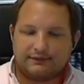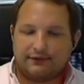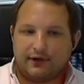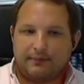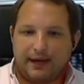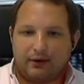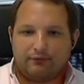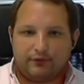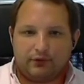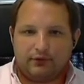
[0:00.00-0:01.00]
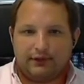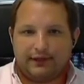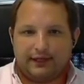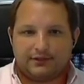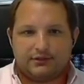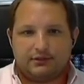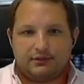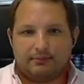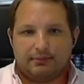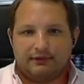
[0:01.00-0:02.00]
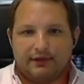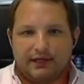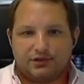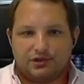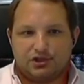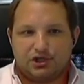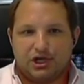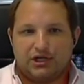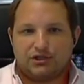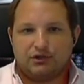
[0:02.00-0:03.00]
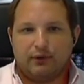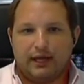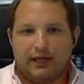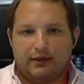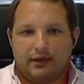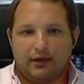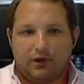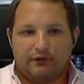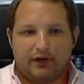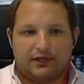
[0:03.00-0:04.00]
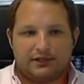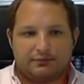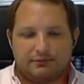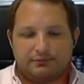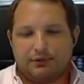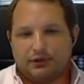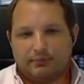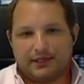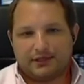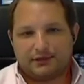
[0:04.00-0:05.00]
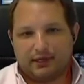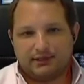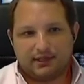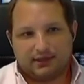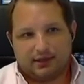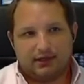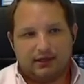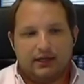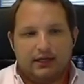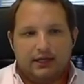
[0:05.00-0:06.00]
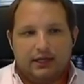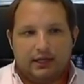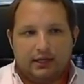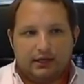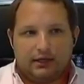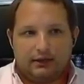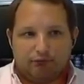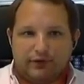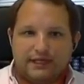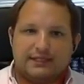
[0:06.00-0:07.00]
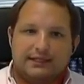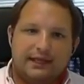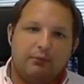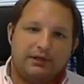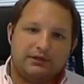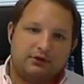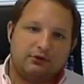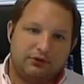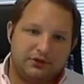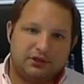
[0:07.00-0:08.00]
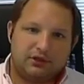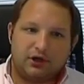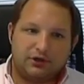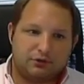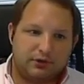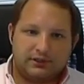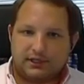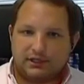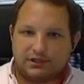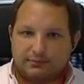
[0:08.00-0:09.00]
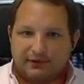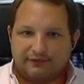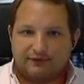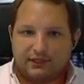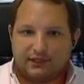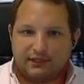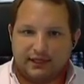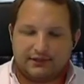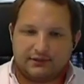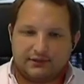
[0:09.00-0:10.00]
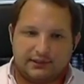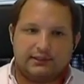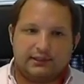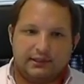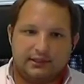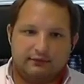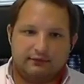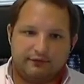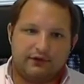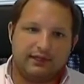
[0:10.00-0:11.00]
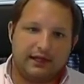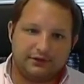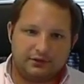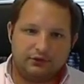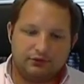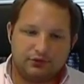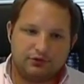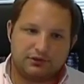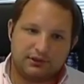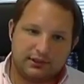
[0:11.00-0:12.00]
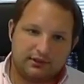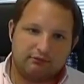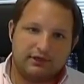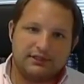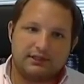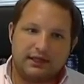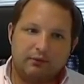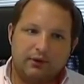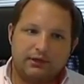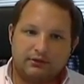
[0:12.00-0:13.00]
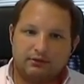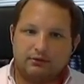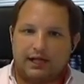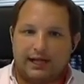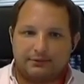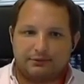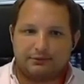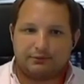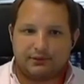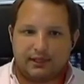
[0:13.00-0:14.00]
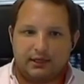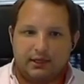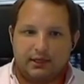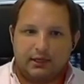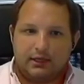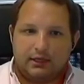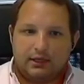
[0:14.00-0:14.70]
that's very powerful. And I believe that's just changing the way. One of our customers put it the best way. He said that the reason that they went to Google is a large organization, about 15,000 seats and 15,000 users. And he said the reason that they went to Google Apps was that